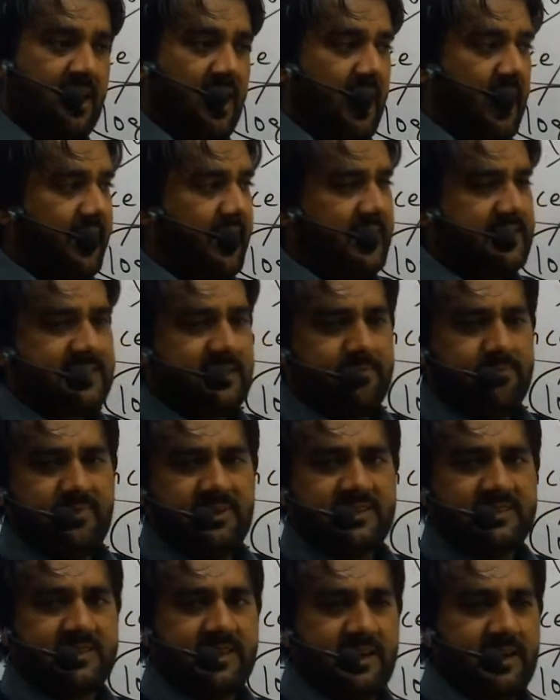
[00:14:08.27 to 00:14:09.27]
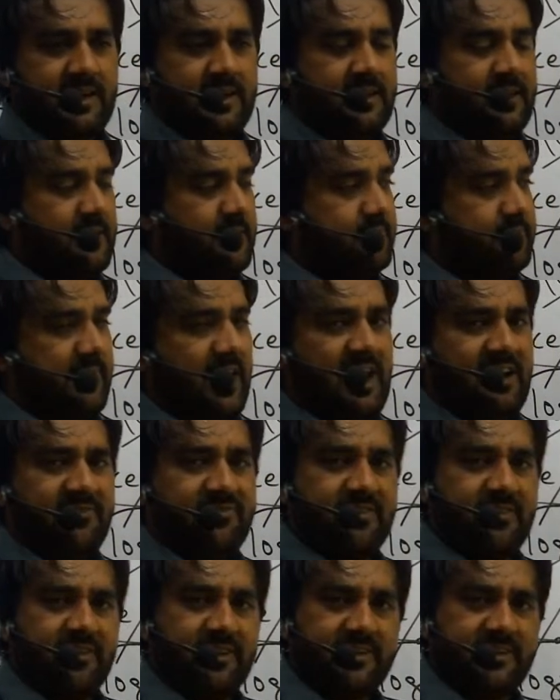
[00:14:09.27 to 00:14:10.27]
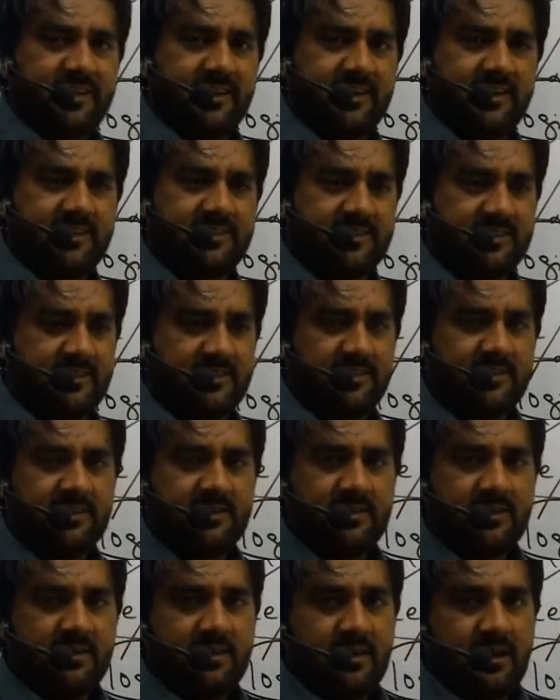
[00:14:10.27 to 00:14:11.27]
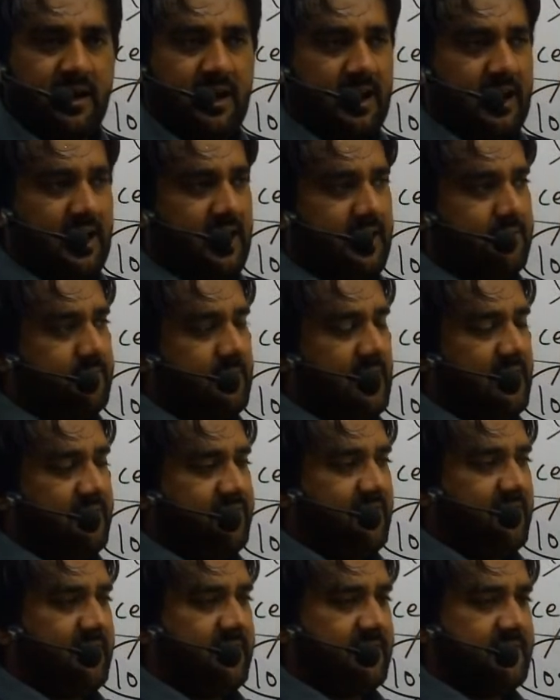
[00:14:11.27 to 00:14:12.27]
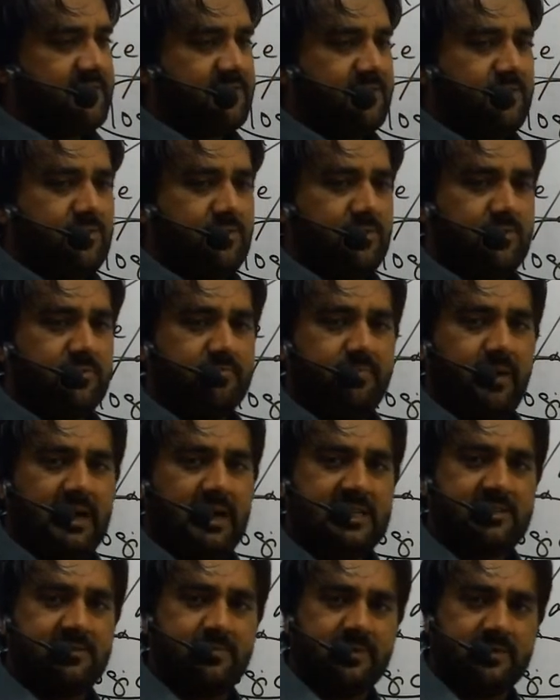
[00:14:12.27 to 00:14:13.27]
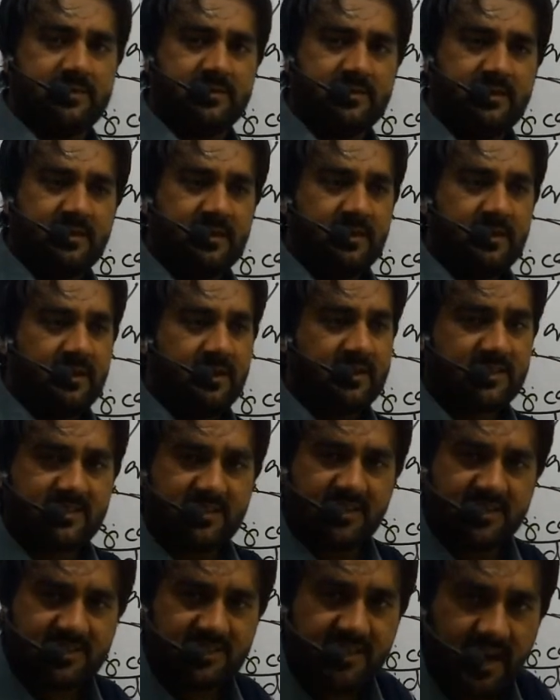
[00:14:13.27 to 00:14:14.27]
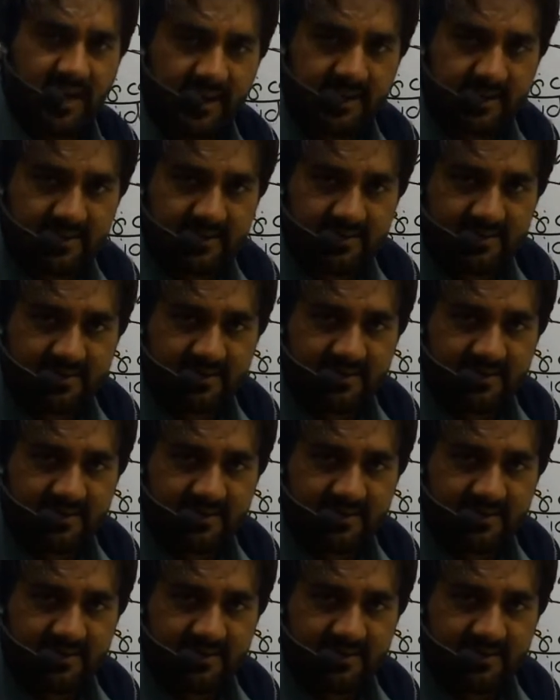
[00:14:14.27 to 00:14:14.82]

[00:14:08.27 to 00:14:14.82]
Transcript: and I simply say my favorite cricketer or my favorite, batsman is Chris Gale,